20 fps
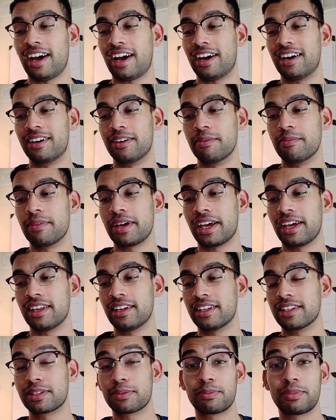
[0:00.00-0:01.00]
Um,
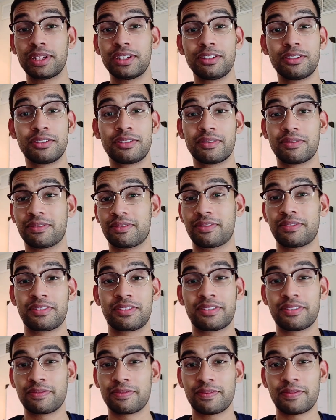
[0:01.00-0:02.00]
and it's been
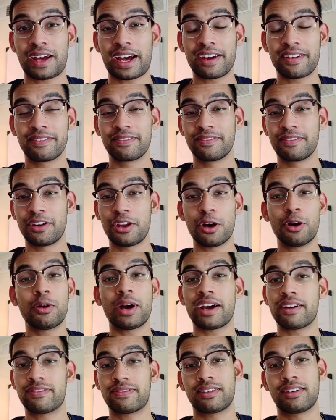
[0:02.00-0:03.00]
out of no
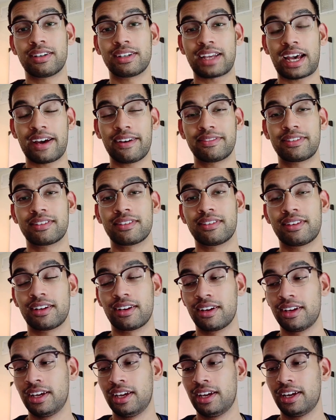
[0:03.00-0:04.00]
effort
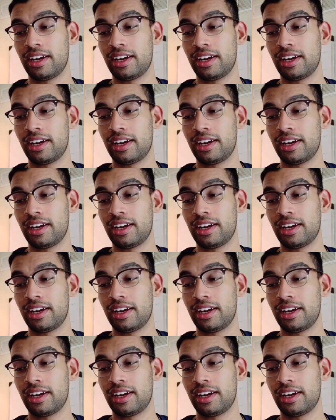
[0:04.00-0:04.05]
after